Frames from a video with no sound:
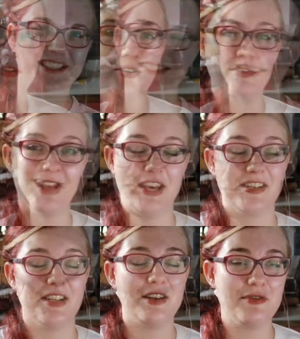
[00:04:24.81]
Okay, I
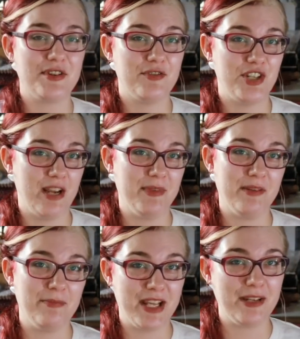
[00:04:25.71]
said there was no shame in the
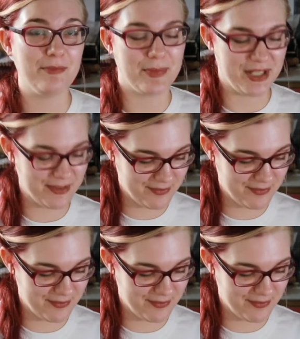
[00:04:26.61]
bin, but